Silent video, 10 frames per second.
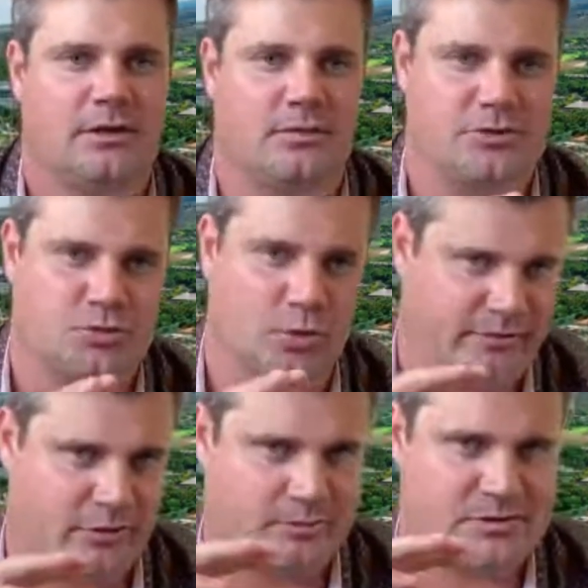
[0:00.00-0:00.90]
there was
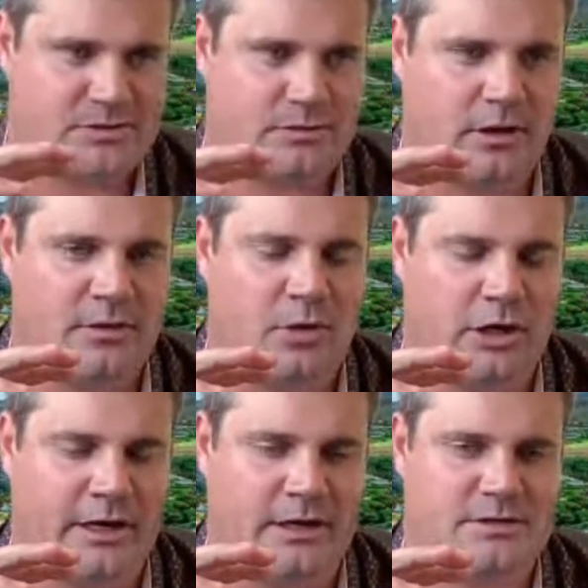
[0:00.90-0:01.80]
12 homes on the
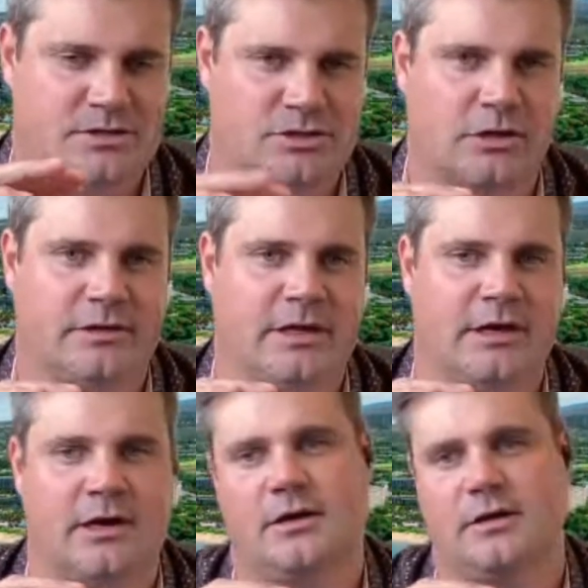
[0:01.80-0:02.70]
market to start the
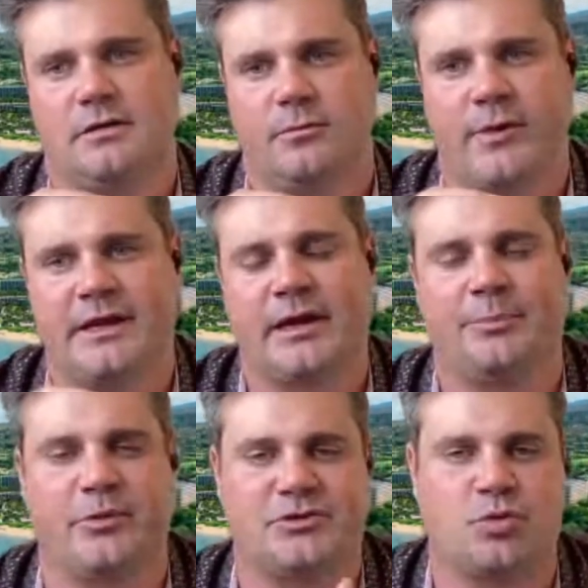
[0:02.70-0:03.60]
year. We ended
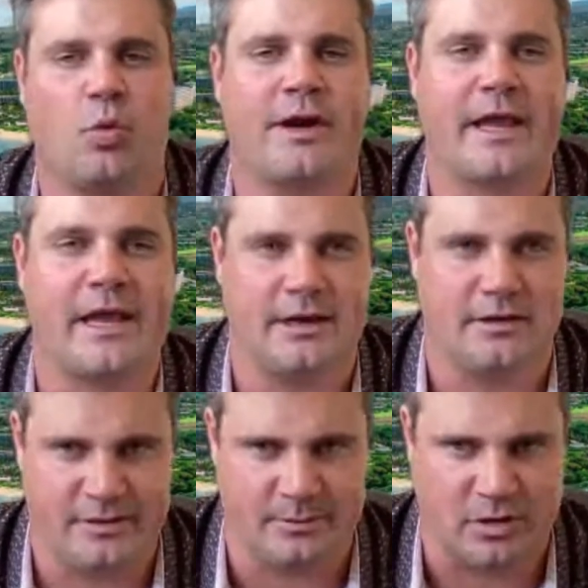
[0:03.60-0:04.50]
up with 20
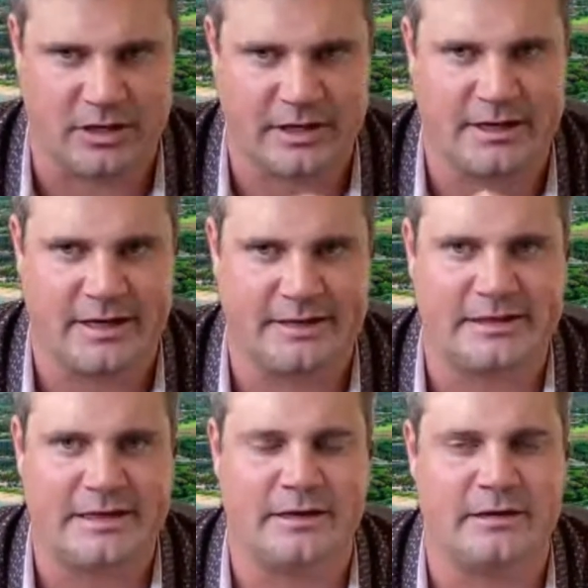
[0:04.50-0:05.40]
on the market at
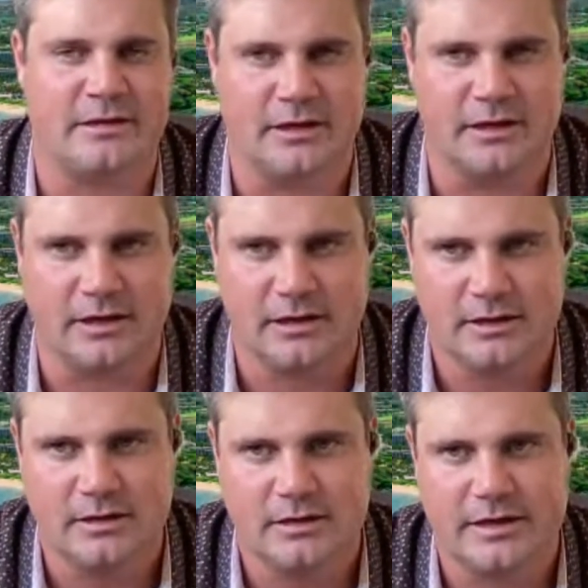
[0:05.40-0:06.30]
the end of the year.
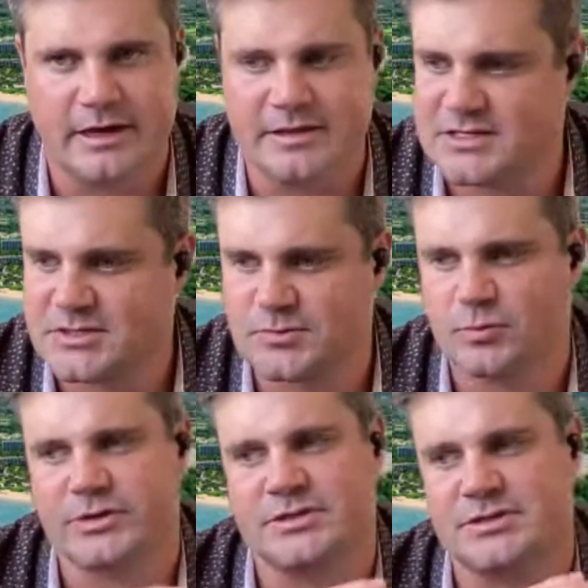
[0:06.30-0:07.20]
And this
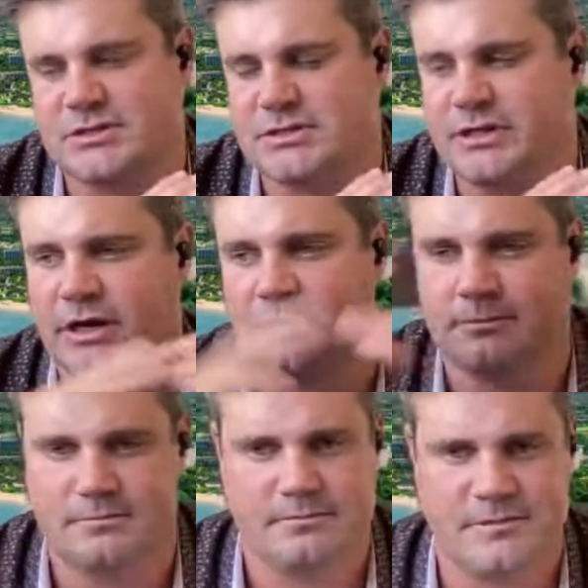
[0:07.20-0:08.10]
was, you know,
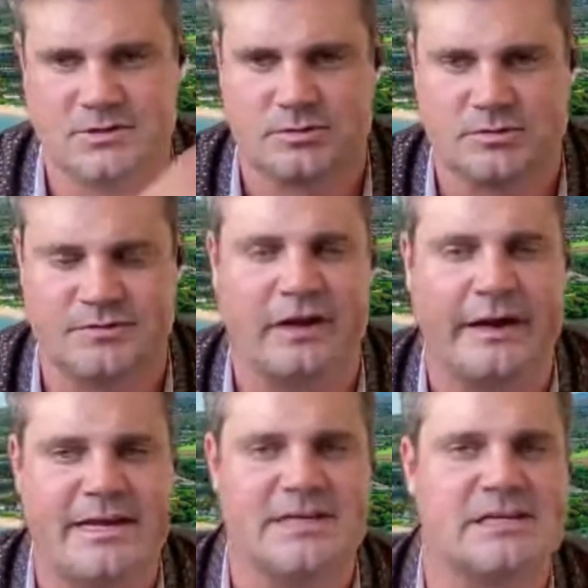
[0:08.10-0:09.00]
this was
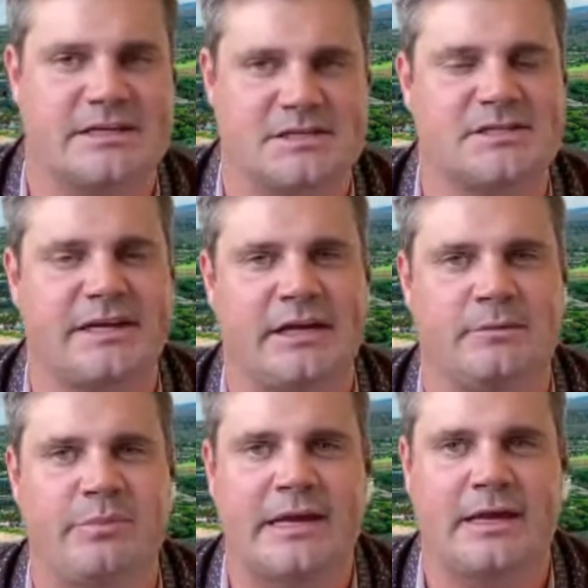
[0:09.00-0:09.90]
very easy to
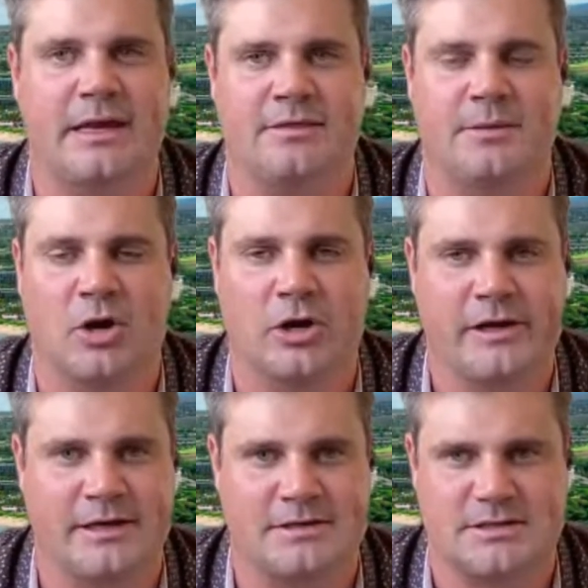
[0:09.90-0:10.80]
see being in the
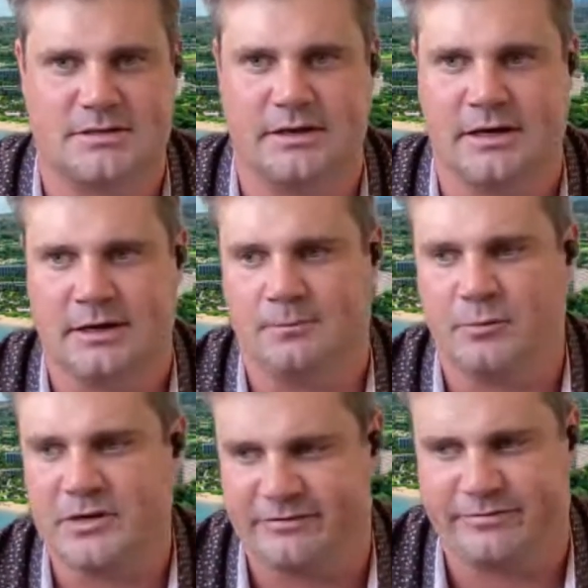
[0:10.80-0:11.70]
market.
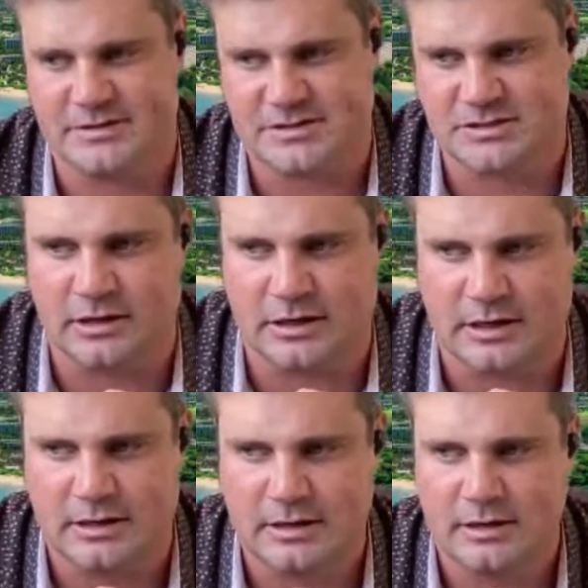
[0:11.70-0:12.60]
We definitely saw